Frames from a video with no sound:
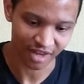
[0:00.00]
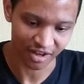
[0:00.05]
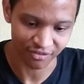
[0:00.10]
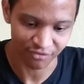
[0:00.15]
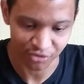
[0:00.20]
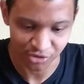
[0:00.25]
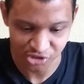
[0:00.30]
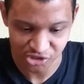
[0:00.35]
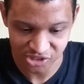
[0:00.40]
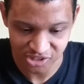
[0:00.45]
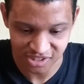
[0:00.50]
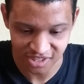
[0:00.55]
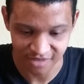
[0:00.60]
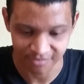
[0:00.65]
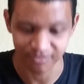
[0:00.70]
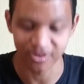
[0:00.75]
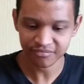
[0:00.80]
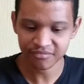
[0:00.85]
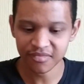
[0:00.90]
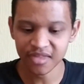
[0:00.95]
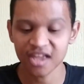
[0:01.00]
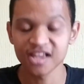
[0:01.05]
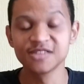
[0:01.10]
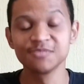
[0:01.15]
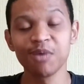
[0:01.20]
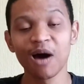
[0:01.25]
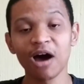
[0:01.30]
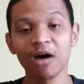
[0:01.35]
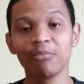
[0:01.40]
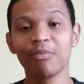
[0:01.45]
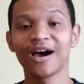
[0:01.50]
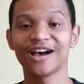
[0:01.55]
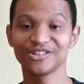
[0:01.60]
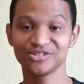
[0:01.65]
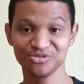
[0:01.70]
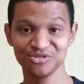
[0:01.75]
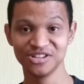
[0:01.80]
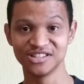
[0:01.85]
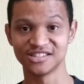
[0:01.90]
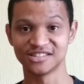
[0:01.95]
Unfortunately, it's powered by a
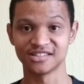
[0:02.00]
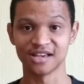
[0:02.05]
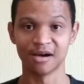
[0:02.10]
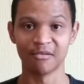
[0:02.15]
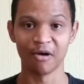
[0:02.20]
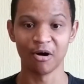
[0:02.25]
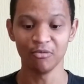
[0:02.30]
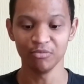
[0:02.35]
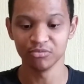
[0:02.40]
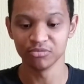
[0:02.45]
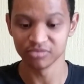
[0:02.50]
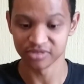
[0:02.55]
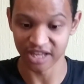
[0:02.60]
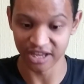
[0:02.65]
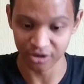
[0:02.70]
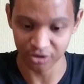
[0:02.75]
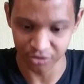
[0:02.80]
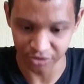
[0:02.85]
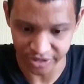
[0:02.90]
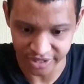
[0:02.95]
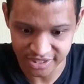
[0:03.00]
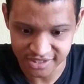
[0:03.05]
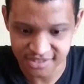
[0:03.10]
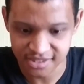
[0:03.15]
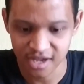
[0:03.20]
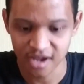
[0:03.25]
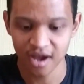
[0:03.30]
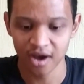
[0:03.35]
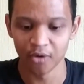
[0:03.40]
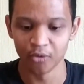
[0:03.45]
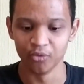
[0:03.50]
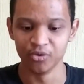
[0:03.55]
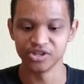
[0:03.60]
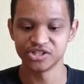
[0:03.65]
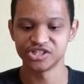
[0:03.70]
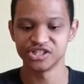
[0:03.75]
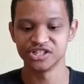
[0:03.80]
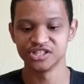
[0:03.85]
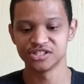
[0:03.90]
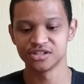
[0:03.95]
2-liter turbo, thank goodness,
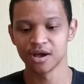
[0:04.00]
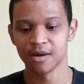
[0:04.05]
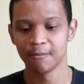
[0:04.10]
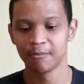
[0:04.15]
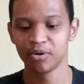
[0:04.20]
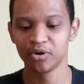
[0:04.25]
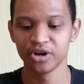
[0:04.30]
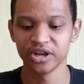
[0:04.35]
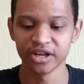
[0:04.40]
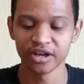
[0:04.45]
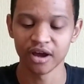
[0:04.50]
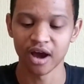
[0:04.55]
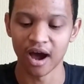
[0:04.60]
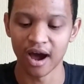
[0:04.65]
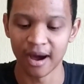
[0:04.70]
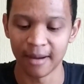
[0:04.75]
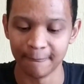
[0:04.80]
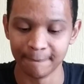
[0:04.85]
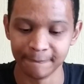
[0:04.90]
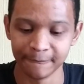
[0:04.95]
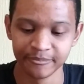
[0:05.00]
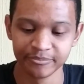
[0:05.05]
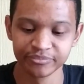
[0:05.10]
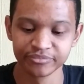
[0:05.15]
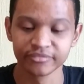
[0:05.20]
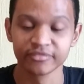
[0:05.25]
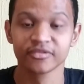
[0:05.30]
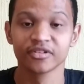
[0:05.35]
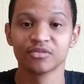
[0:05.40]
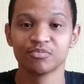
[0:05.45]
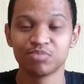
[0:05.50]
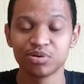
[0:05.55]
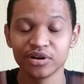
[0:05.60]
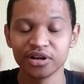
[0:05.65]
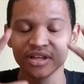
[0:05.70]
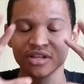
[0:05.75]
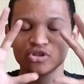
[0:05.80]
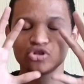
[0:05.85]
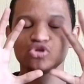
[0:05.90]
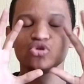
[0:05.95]
which is putting
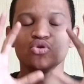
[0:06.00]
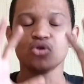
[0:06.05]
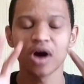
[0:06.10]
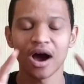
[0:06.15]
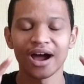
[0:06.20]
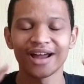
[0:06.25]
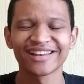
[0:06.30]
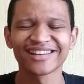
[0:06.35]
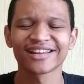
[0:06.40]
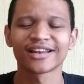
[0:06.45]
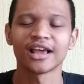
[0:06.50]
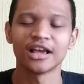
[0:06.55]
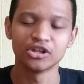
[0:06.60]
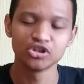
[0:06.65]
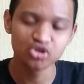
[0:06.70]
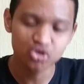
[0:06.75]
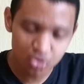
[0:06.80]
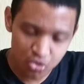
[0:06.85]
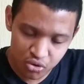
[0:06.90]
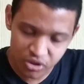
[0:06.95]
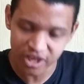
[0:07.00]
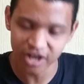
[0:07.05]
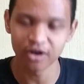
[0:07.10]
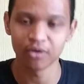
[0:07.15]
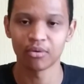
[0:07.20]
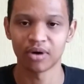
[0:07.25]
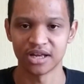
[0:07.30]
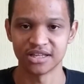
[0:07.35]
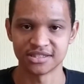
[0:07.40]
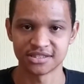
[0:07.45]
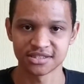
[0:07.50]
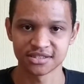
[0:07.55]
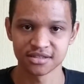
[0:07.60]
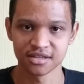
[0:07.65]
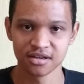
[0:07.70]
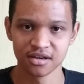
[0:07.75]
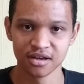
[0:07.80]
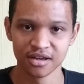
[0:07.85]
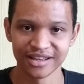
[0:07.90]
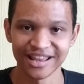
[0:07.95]
202
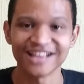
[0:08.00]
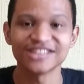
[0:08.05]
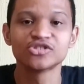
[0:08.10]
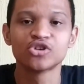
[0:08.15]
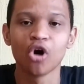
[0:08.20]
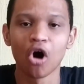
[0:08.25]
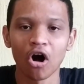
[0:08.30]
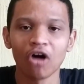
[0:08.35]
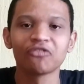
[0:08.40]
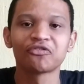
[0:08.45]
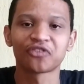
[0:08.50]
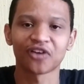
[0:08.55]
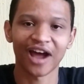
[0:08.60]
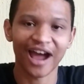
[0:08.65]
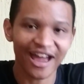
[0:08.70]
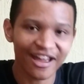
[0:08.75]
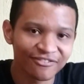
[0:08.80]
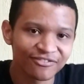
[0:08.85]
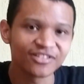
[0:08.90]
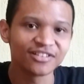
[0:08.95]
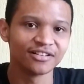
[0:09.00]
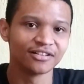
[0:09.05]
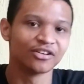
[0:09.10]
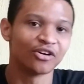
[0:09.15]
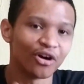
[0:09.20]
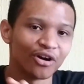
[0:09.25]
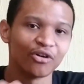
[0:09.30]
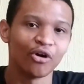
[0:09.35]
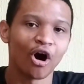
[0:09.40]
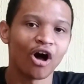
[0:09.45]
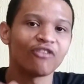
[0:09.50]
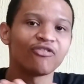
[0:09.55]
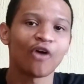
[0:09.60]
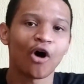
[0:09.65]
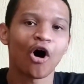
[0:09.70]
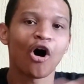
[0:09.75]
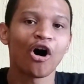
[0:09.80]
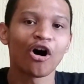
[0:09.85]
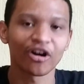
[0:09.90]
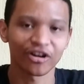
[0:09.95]
kilowatts That's golf rival,
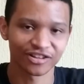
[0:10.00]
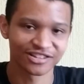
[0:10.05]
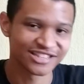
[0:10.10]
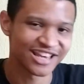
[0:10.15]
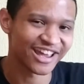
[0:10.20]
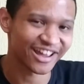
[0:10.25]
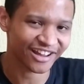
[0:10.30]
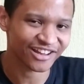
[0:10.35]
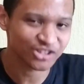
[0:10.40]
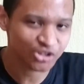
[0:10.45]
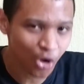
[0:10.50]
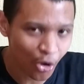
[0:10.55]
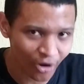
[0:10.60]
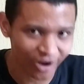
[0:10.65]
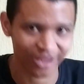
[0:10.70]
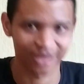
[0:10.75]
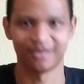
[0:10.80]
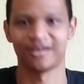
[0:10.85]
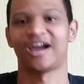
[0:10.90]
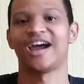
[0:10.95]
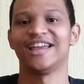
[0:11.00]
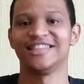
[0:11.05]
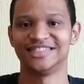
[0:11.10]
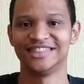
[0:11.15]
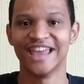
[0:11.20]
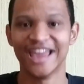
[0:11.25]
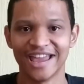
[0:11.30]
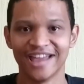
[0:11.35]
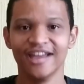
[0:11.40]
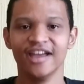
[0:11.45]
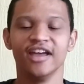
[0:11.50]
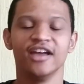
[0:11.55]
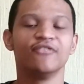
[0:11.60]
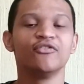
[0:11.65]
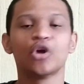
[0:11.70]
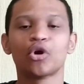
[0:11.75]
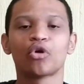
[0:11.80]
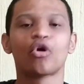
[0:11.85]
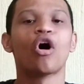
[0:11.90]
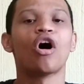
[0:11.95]
golf R territory right there. You
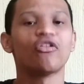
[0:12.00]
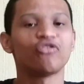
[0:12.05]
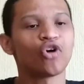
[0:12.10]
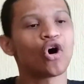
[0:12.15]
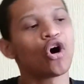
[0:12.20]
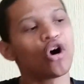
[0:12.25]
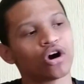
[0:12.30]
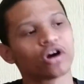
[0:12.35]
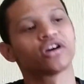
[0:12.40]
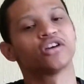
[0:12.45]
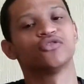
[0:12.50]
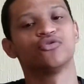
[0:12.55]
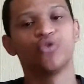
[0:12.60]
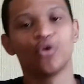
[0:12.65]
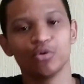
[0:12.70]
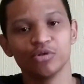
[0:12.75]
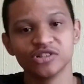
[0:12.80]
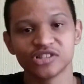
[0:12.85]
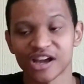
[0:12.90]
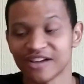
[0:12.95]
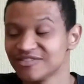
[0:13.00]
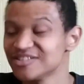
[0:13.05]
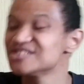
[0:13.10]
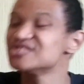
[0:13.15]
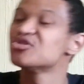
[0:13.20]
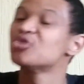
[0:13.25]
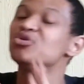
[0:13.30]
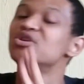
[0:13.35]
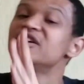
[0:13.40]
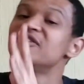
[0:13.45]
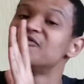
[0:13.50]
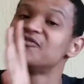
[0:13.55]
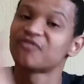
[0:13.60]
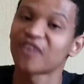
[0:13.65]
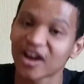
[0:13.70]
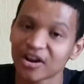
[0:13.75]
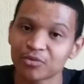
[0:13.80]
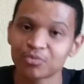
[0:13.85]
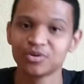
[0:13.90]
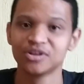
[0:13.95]
know, golf R has four-wheel drive, this is only
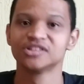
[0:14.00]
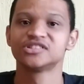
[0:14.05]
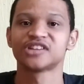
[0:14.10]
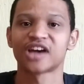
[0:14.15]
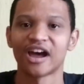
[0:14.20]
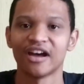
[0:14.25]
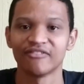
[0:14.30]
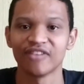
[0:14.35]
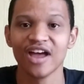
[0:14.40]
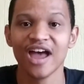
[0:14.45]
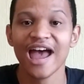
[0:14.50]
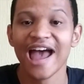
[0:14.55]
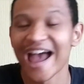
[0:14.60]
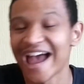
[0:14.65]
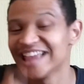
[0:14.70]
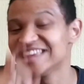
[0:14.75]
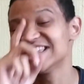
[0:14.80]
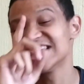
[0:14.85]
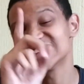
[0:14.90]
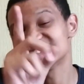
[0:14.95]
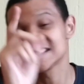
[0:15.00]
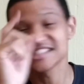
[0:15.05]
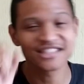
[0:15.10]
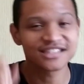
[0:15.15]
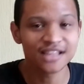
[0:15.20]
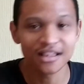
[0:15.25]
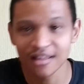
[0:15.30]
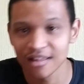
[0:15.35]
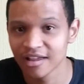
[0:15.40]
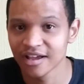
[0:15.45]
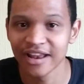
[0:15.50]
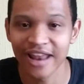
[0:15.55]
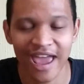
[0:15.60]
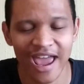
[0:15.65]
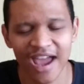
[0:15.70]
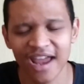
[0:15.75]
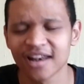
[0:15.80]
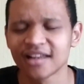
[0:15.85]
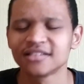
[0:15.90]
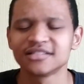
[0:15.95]
front-wheel drive. And yet still, it
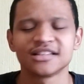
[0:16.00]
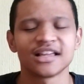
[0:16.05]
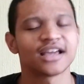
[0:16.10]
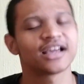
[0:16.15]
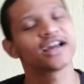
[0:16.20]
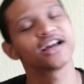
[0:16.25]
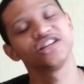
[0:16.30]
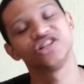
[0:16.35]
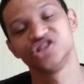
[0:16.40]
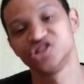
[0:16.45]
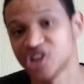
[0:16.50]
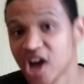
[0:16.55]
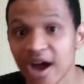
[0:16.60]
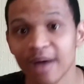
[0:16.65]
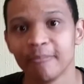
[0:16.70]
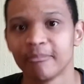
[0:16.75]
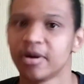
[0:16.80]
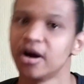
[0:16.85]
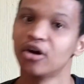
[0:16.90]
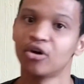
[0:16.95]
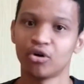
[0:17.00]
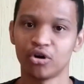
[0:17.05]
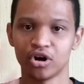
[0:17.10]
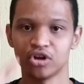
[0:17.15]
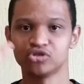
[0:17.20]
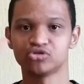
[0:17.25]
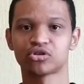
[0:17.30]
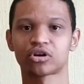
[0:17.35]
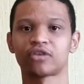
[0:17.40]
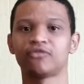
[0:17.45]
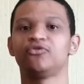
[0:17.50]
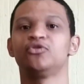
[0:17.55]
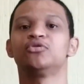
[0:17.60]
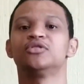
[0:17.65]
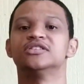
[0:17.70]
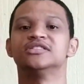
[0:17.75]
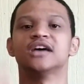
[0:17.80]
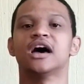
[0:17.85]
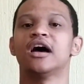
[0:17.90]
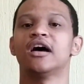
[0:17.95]
handles like a champ, according to
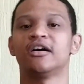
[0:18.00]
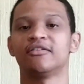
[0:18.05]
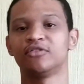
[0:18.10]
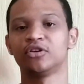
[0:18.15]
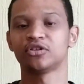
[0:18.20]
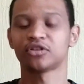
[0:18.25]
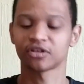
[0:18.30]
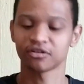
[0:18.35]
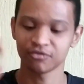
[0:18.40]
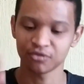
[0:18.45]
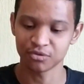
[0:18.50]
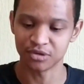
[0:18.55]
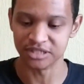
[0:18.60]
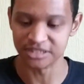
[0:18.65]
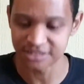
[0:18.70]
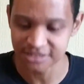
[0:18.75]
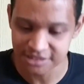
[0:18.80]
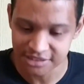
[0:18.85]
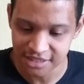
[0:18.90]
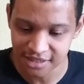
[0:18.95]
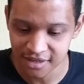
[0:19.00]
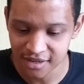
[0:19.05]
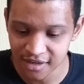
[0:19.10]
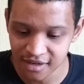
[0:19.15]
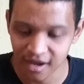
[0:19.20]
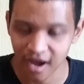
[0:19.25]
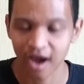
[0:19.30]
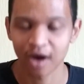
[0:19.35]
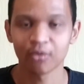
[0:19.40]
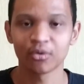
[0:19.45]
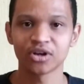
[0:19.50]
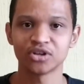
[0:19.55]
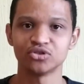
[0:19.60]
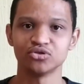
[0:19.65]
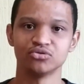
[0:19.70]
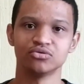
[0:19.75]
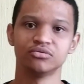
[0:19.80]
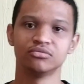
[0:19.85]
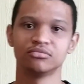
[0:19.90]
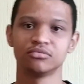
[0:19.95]
reviewers. I have not reviewed. I want
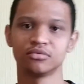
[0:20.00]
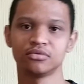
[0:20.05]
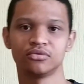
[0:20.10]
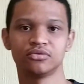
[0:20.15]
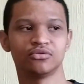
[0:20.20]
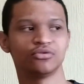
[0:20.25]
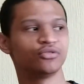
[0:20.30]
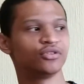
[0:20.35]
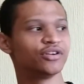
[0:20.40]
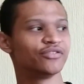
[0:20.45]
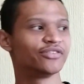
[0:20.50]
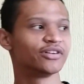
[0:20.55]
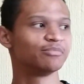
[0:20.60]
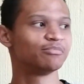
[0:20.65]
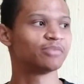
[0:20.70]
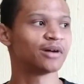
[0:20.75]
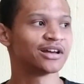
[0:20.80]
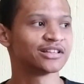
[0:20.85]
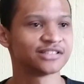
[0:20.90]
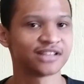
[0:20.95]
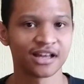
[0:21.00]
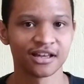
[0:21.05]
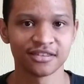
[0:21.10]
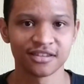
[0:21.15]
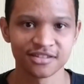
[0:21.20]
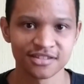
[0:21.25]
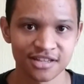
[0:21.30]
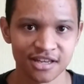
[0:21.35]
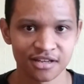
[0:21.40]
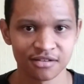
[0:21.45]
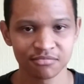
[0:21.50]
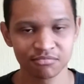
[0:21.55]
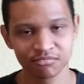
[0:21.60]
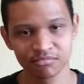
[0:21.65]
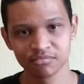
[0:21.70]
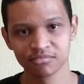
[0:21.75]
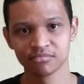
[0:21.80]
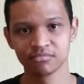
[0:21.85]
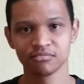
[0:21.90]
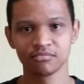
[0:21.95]
to. Whoever buys 9 to 10,
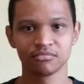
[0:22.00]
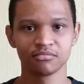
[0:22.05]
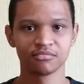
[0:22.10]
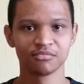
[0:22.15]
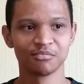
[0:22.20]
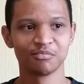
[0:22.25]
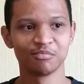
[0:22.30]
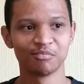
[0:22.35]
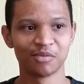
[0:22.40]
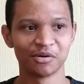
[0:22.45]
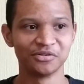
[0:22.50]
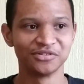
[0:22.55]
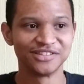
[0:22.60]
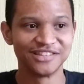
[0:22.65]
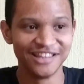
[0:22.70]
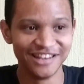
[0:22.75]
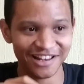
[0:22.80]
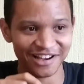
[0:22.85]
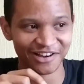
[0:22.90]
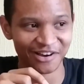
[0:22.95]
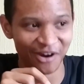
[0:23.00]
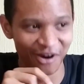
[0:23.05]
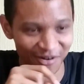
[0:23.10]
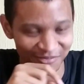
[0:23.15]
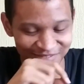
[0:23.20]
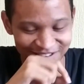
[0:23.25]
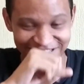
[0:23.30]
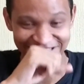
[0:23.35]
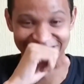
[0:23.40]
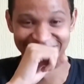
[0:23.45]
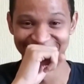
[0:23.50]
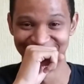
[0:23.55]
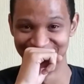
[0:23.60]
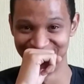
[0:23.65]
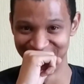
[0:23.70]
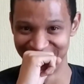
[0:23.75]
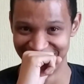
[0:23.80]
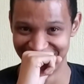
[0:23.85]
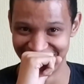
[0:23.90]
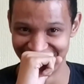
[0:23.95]
post in the comments
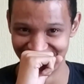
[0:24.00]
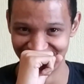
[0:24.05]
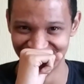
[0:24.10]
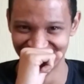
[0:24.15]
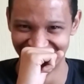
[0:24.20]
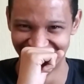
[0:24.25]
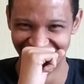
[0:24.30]
below.